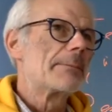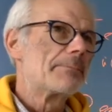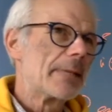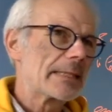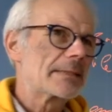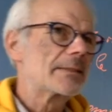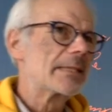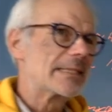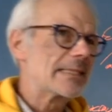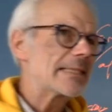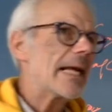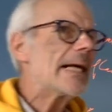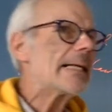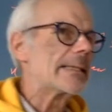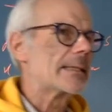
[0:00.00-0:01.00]
But the
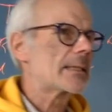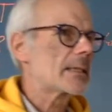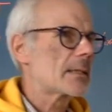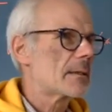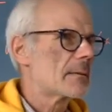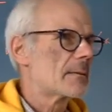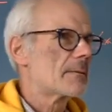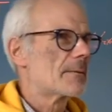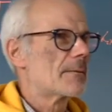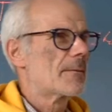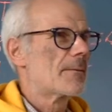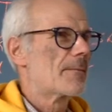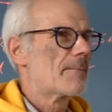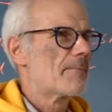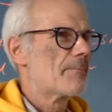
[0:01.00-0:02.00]
states
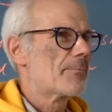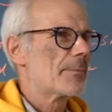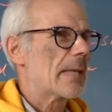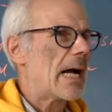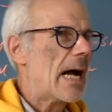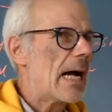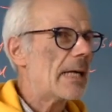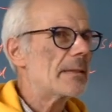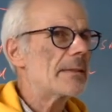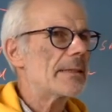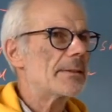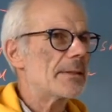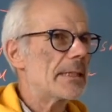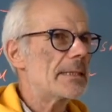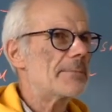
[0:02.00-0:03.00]
are
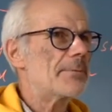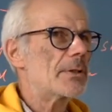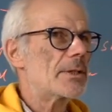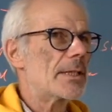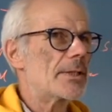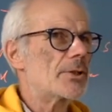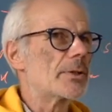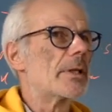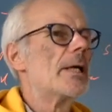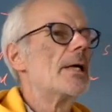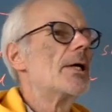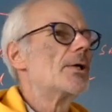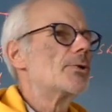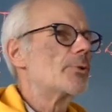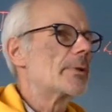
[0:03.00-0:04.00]
in this position.
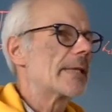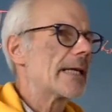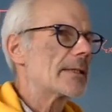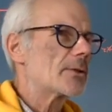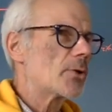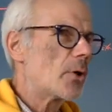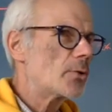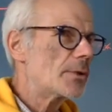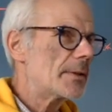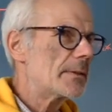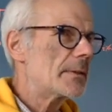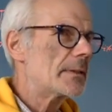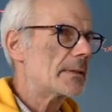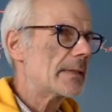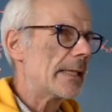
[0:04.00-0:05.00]
You can go to
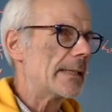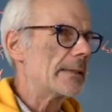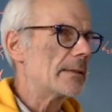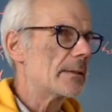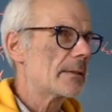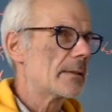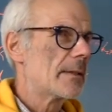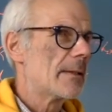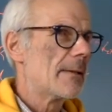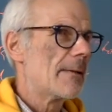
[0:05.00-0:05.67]
the state